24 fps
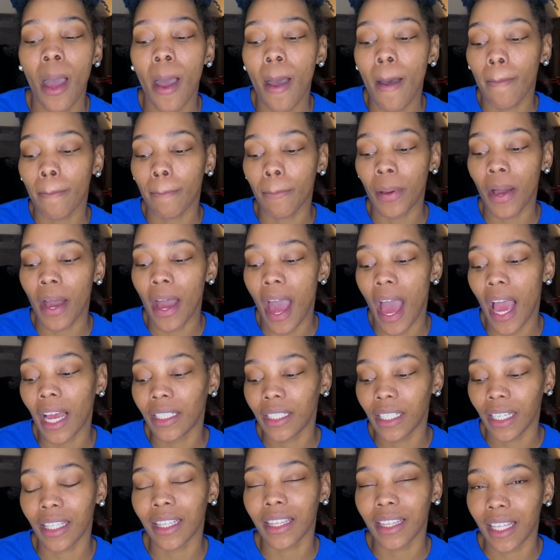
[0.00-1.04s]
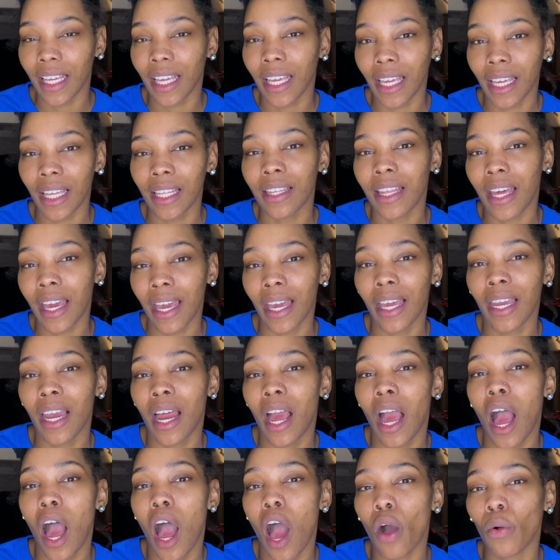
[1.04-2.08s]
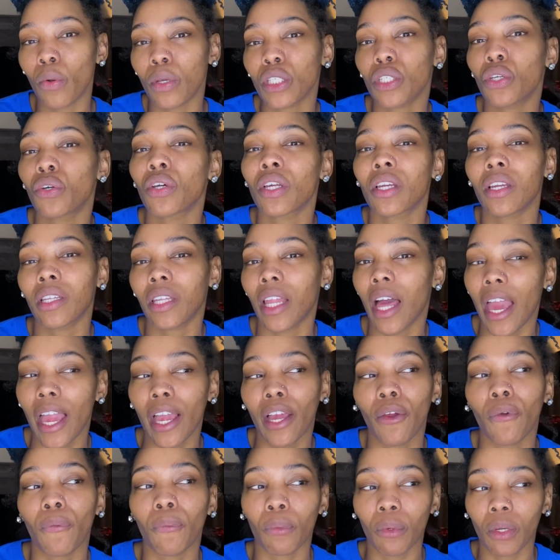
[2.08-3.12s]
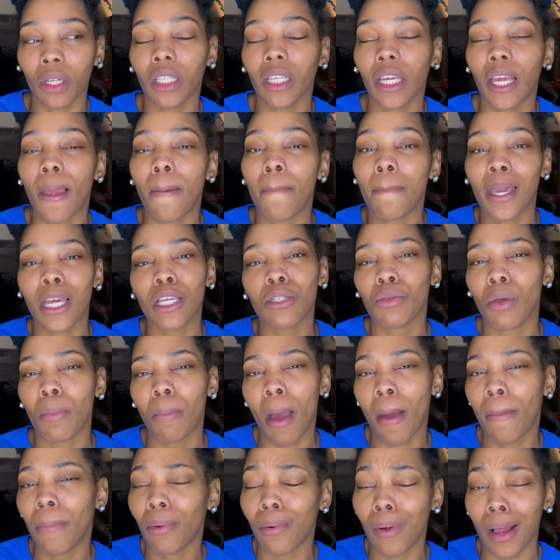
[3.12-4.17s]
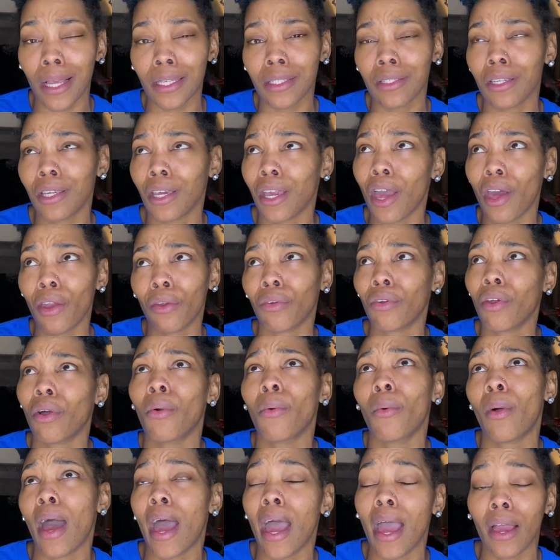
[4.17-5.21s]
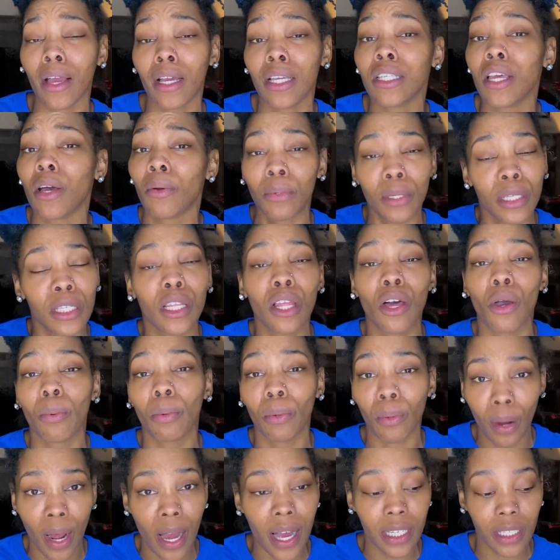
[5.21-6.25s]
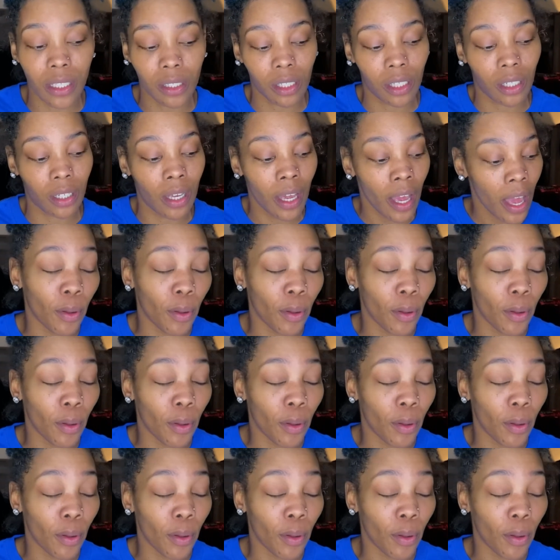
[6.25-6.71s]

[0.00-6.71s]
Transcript: but I didn't think that I was going to like really mess with my porosity. I don't know why, because I was low porosity.